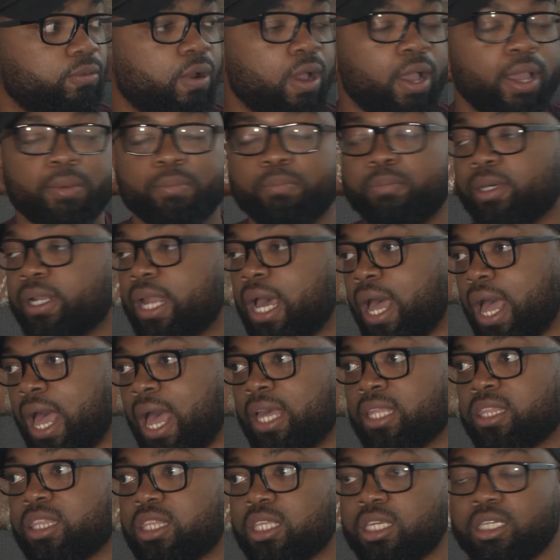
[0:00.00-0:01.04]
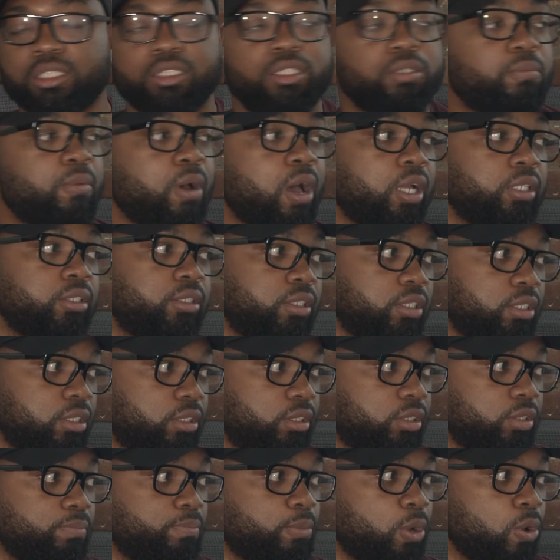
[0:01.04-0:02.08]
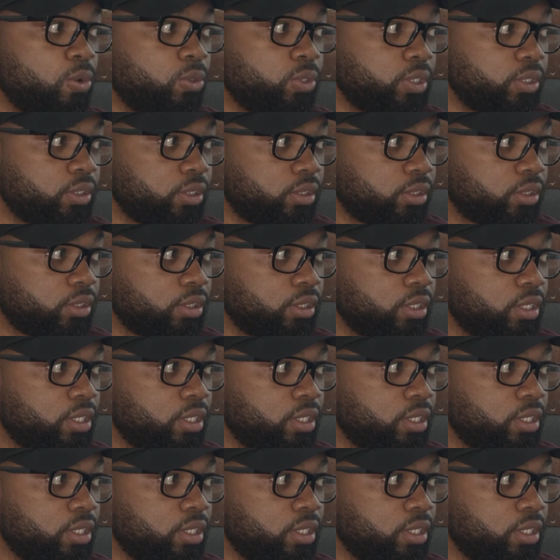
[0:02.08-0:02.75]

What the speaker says: Right? But I think Domantas Sabonis,